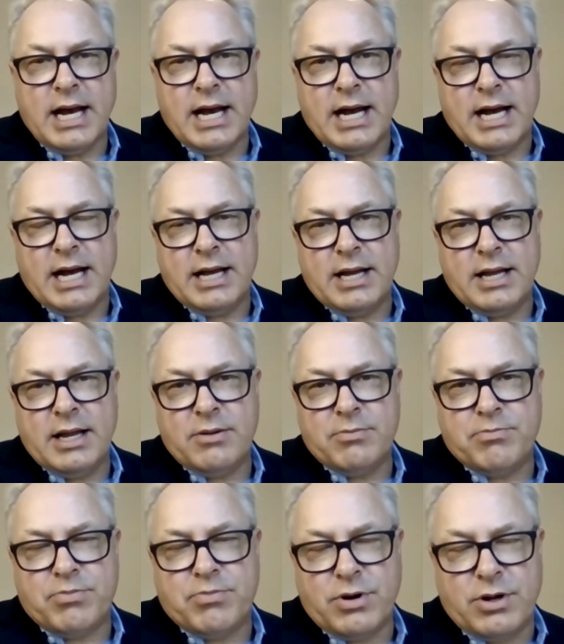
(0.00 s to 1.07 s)
uh,
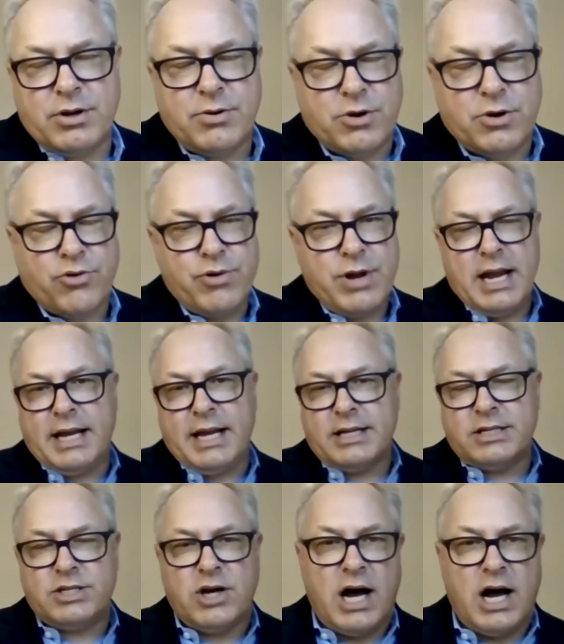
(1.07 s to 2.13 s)
pr- creating
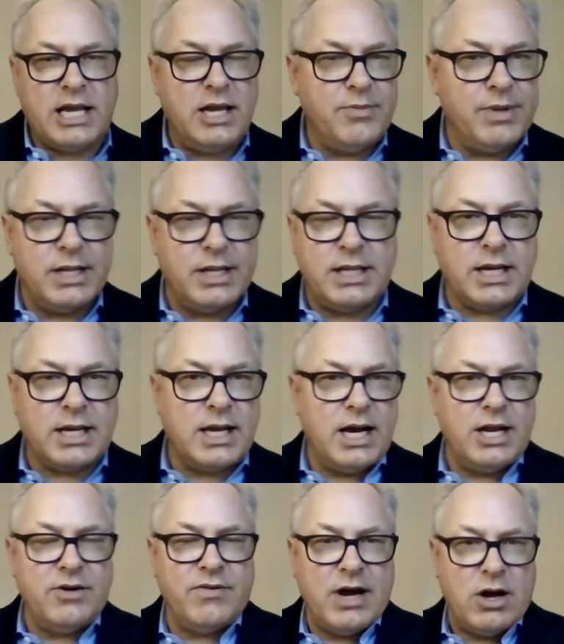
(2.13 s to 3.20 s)
a document that
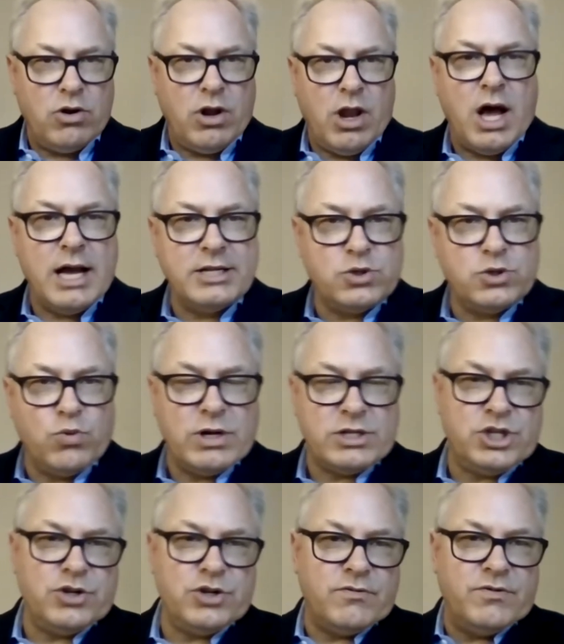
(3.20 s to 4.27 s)
kind of outlines
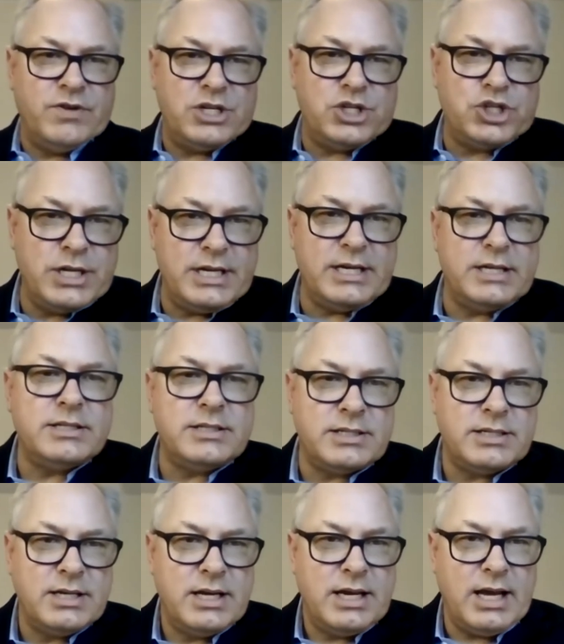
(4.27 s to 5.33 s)
what your vision
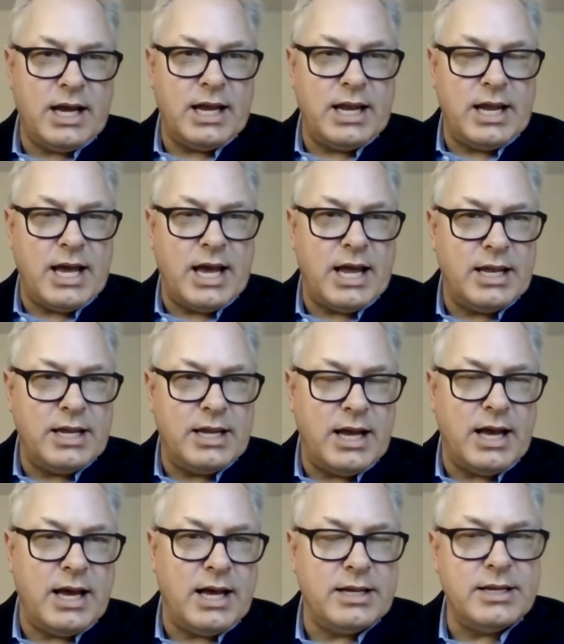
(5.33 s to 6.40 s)
is and, and,
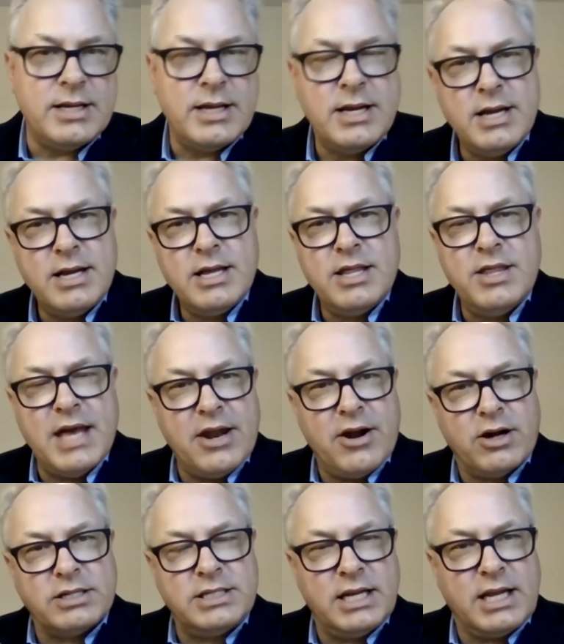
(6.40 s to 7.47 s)
and then
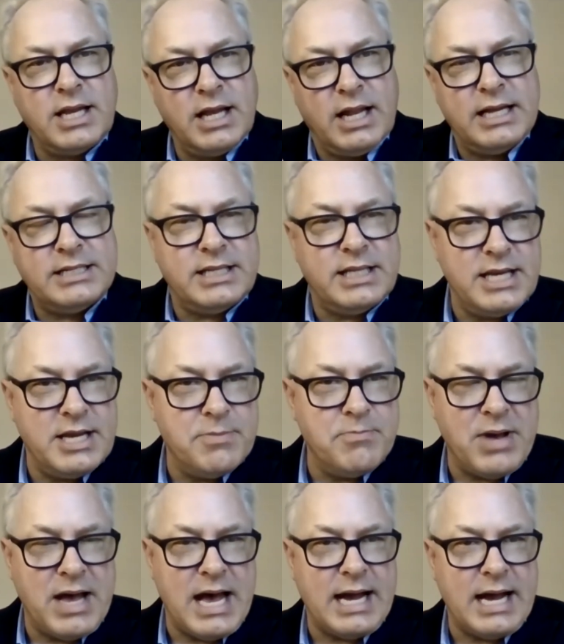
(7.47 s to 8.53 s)
articulates the
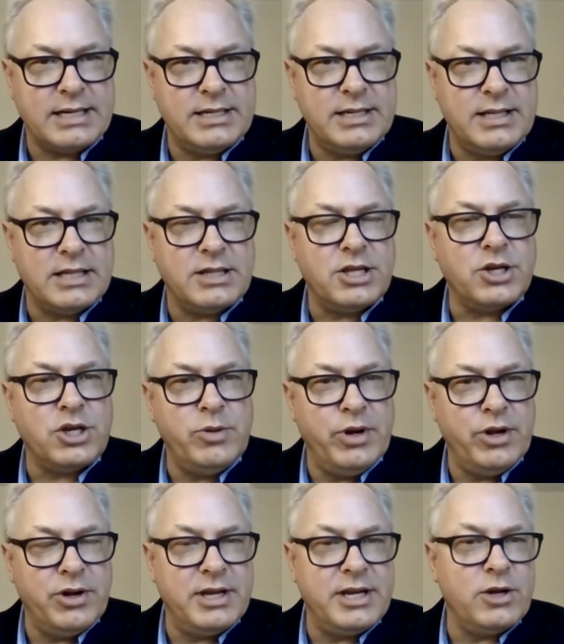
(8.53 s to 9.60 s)
impact that the
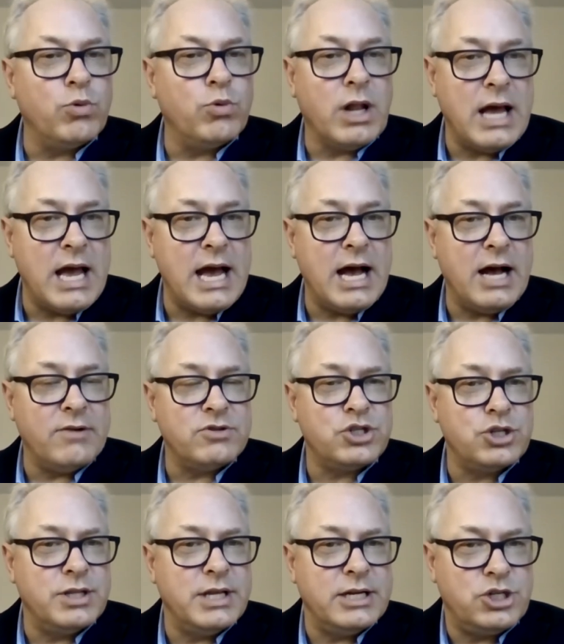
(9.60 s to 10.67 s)
community will have
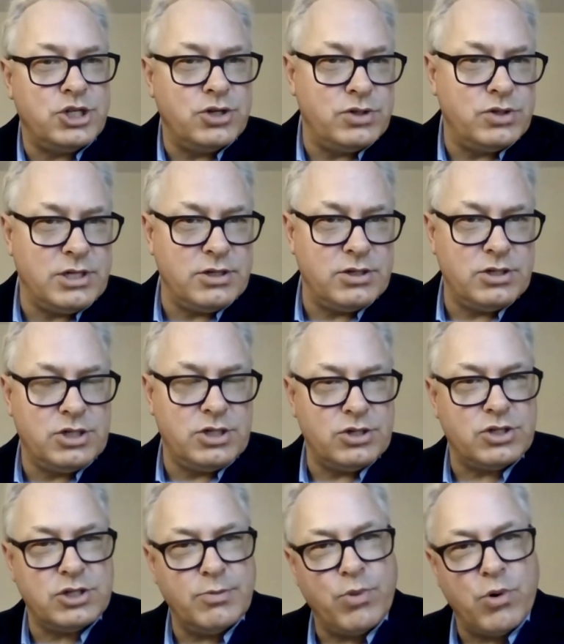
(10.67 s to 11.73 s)
should they choose to,
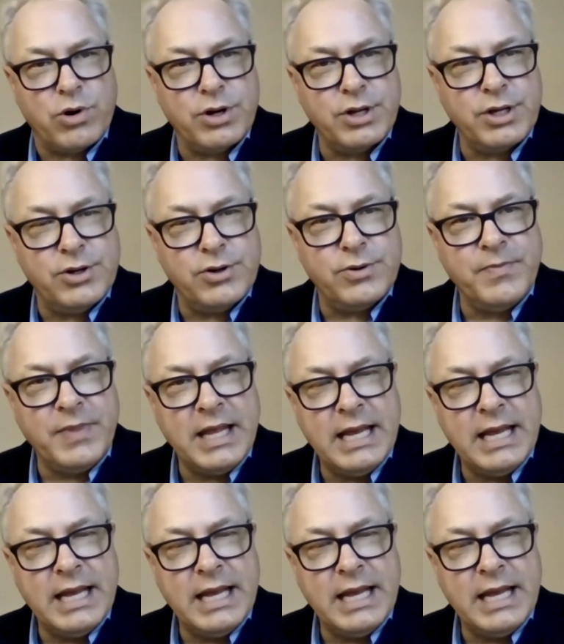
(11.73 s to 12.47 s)
to support you.